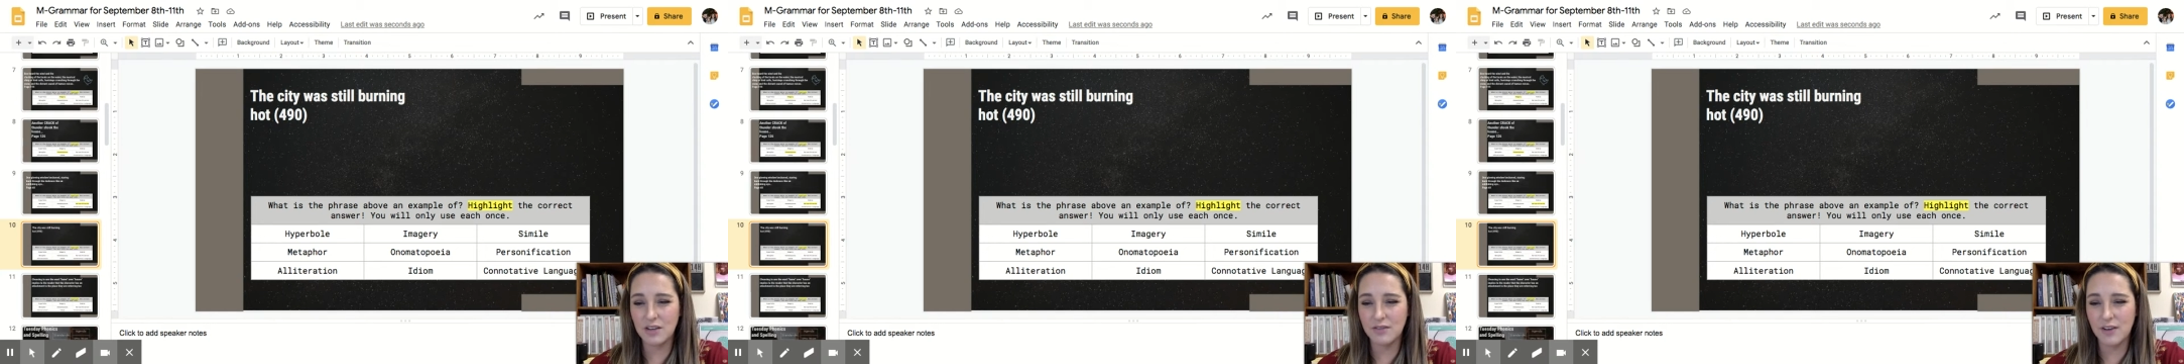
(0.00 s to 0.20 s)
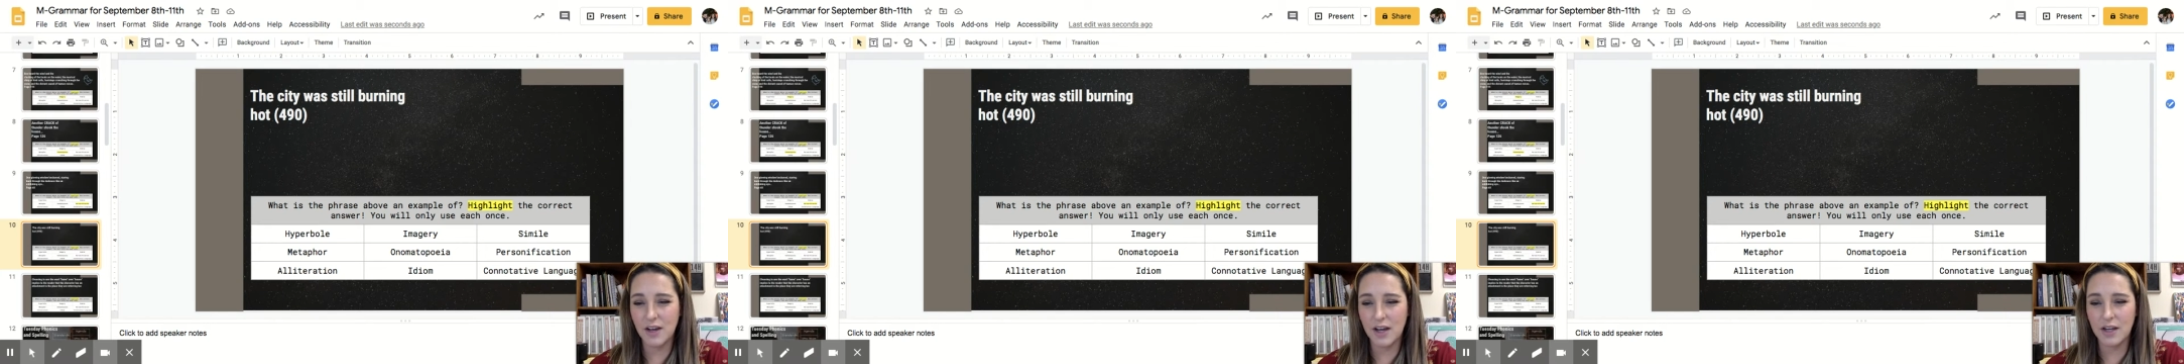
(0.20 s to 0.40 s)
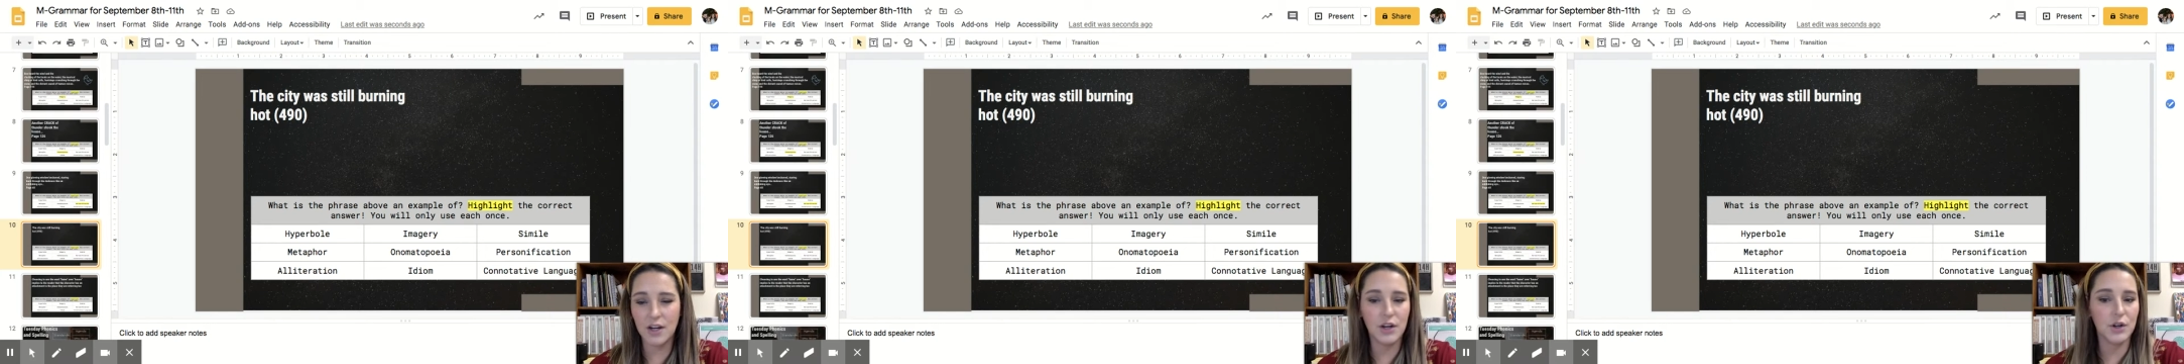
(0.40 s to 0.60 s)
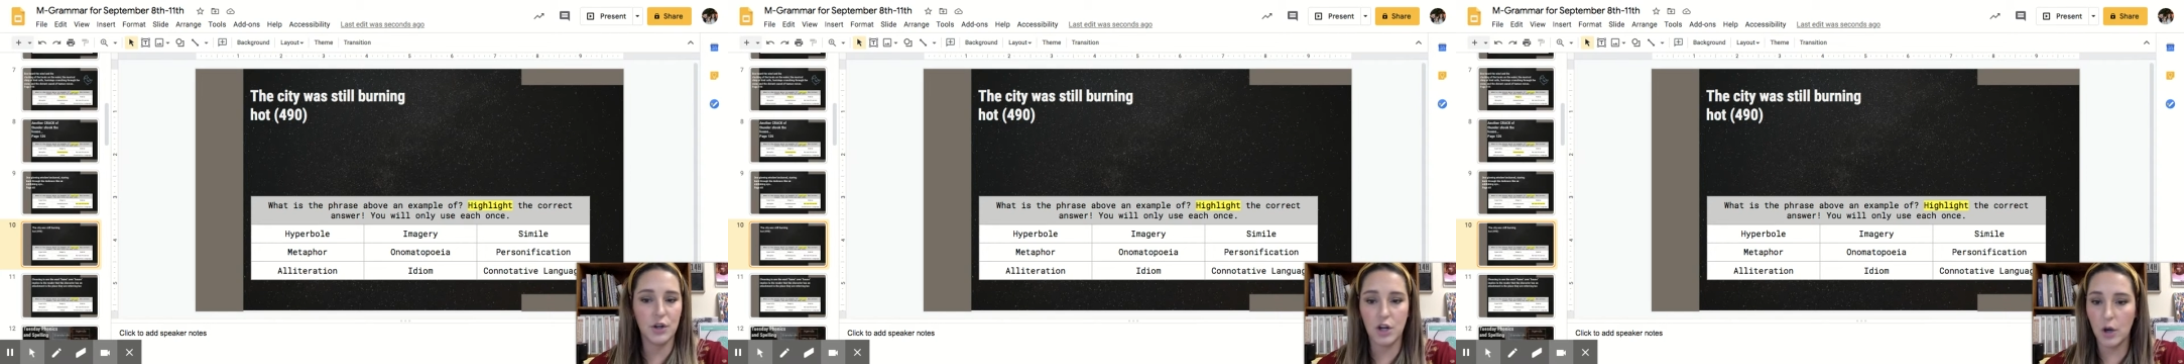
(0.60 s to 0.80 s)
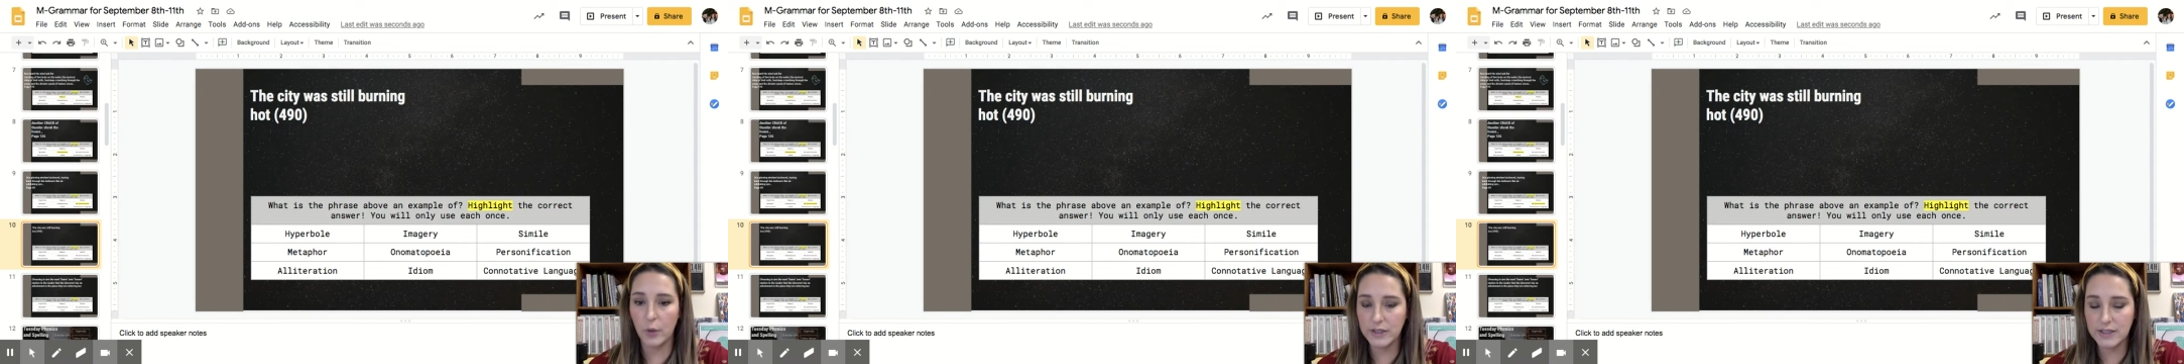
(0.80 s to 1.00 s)
on fire?
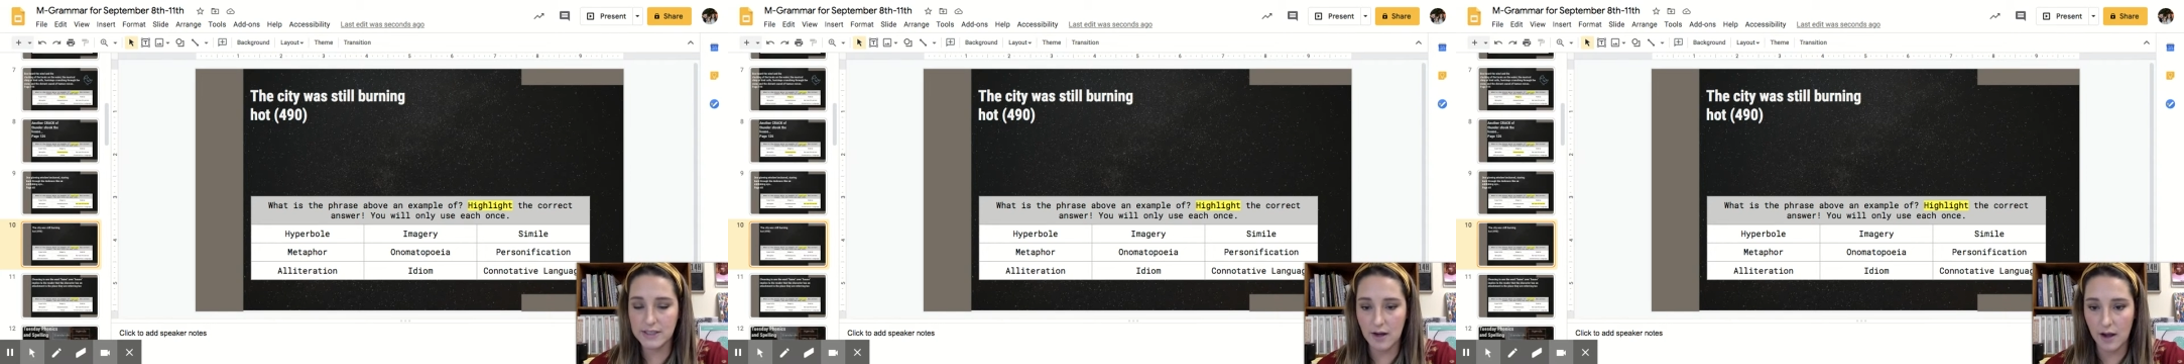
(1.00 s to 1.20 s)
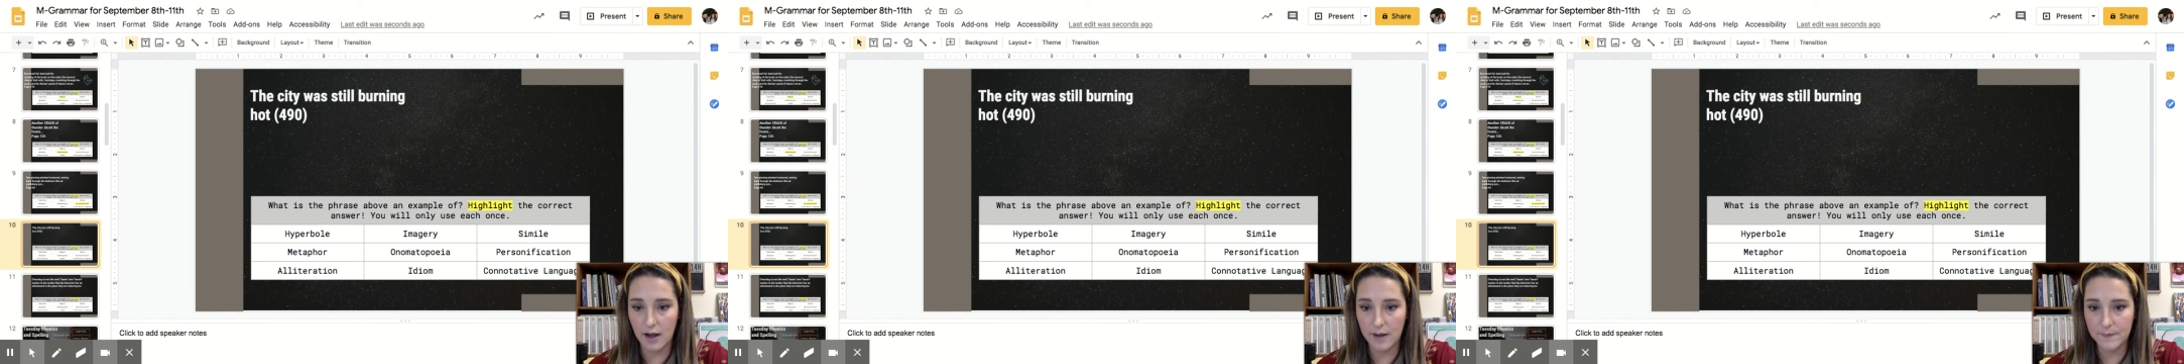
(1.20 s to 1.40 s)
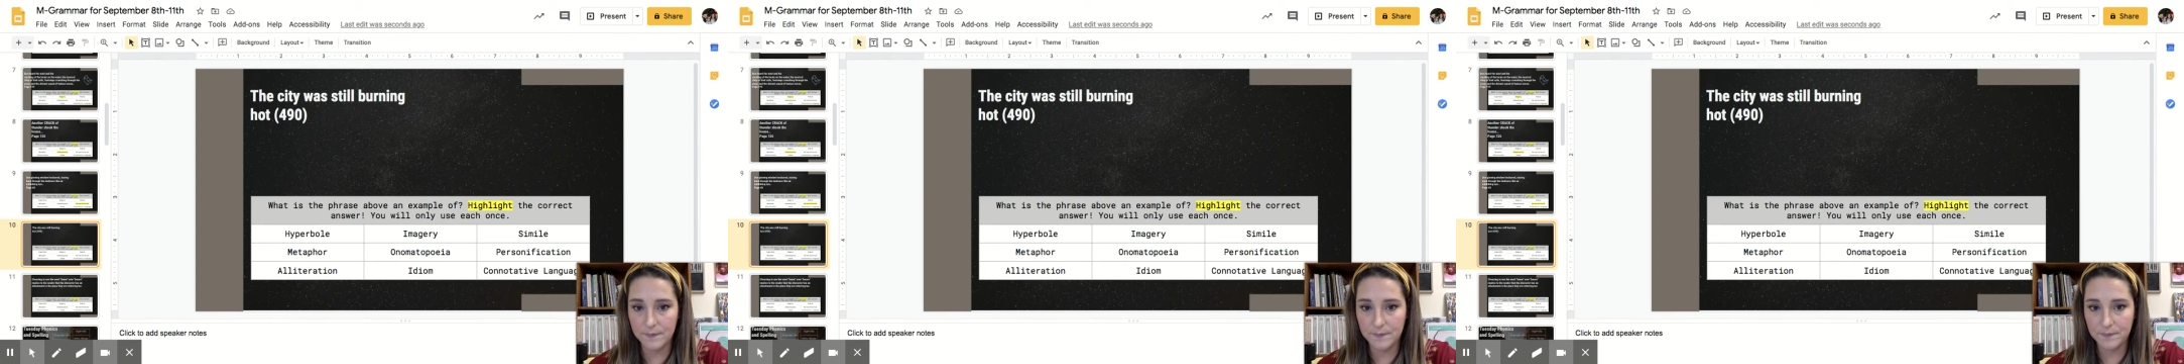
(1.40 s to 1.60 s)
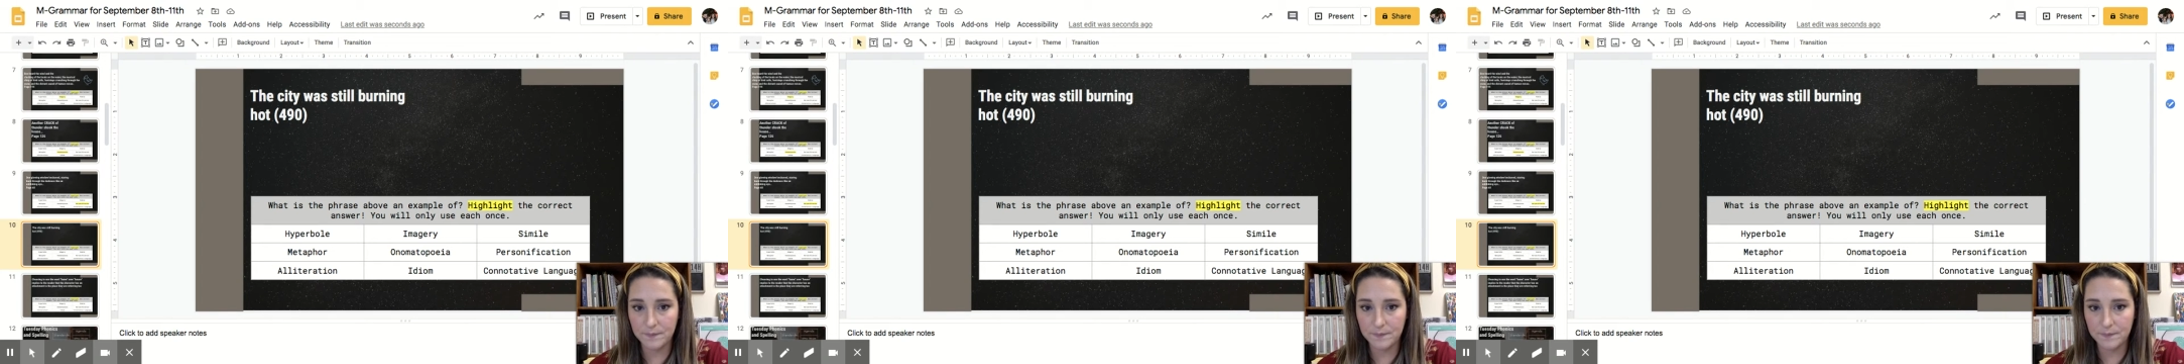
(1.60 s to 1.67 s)
No, it's not.